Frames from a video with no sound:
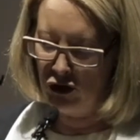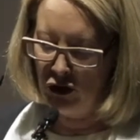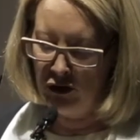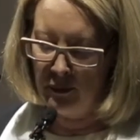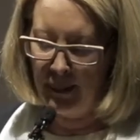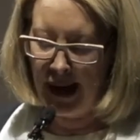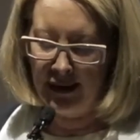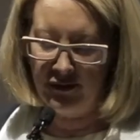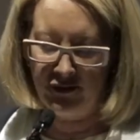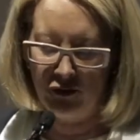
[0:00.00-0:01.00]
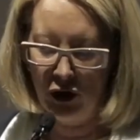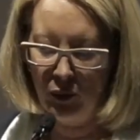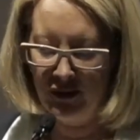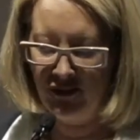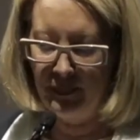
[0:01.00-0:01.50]
turned backs, no
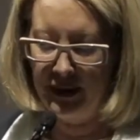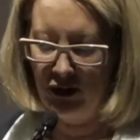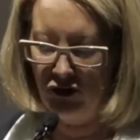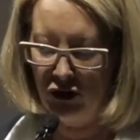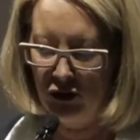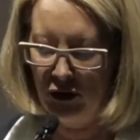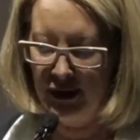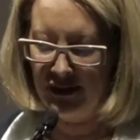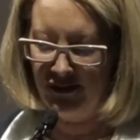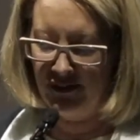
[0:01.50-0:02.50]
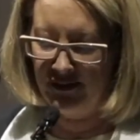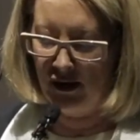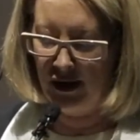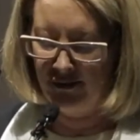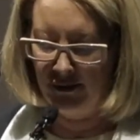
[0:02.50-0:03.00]
one speaking to her on
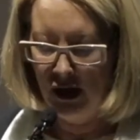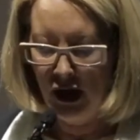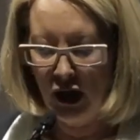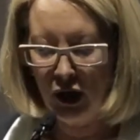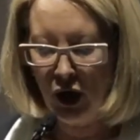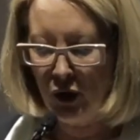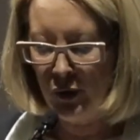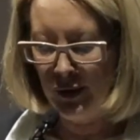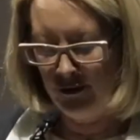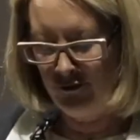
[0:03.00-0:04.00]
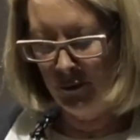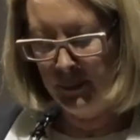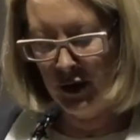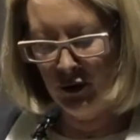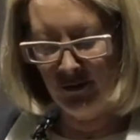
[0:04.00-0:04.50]
exercise, alone for
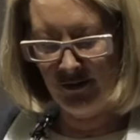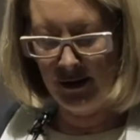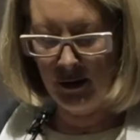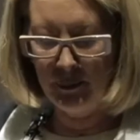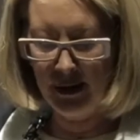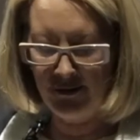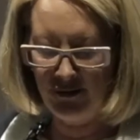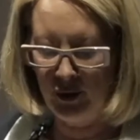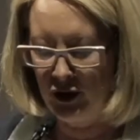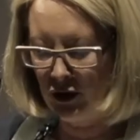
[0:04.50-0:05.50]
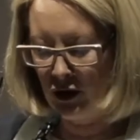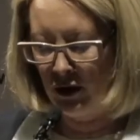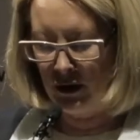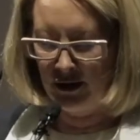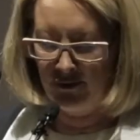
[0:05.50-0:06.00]
meals at the mess when her
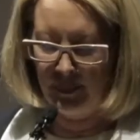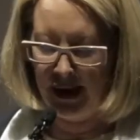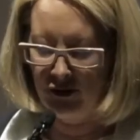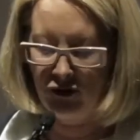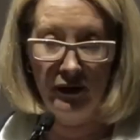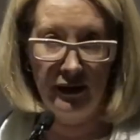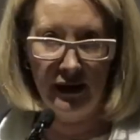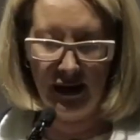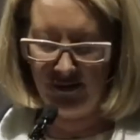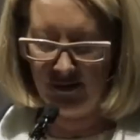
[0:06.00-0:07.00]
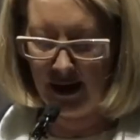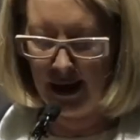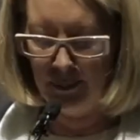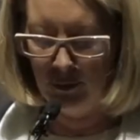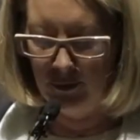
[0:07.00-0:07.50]
colleagues banter at the next
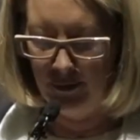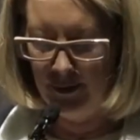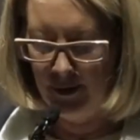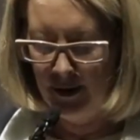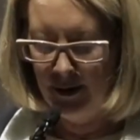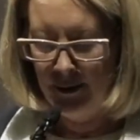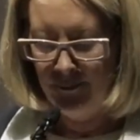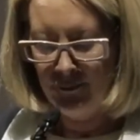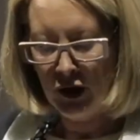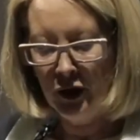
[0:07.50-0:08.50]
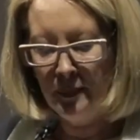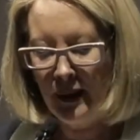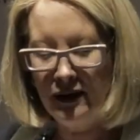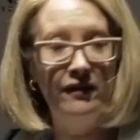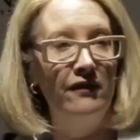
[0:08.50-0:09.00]
table. Her
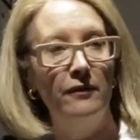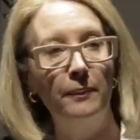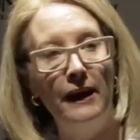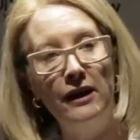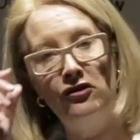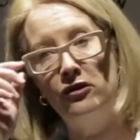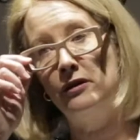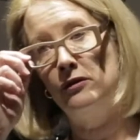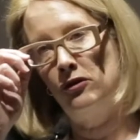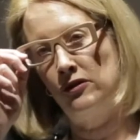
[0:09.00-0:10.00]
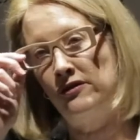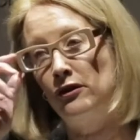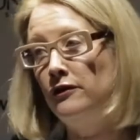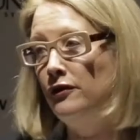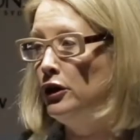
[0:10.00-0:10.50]
participation to
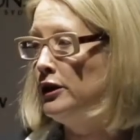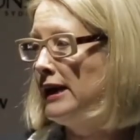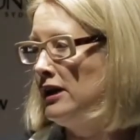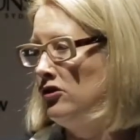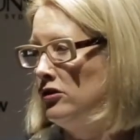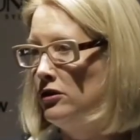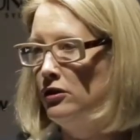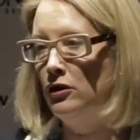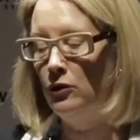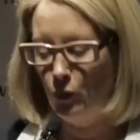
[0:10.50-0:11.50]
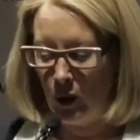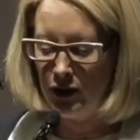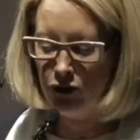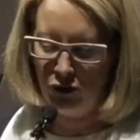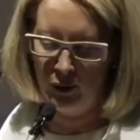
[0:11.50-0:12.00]
serve her nation, her
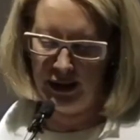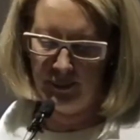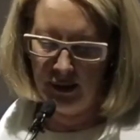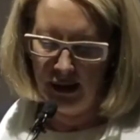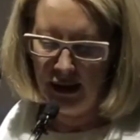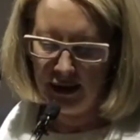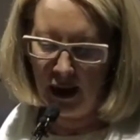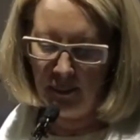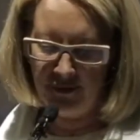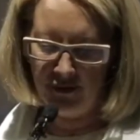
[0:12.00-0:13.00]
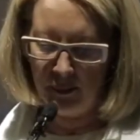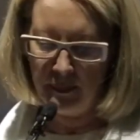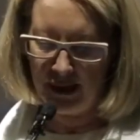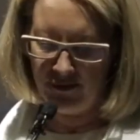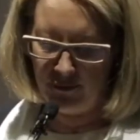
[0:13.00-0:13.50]
one dream, comes at
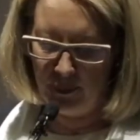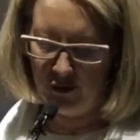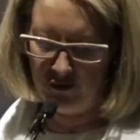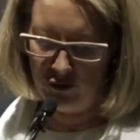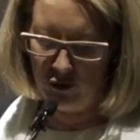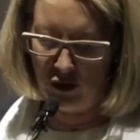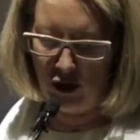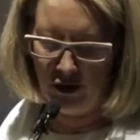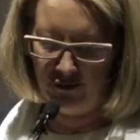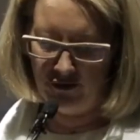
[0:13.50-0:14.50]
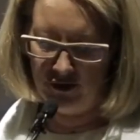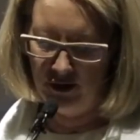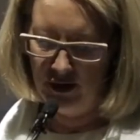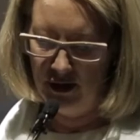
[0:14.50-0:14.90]
immense personal cost.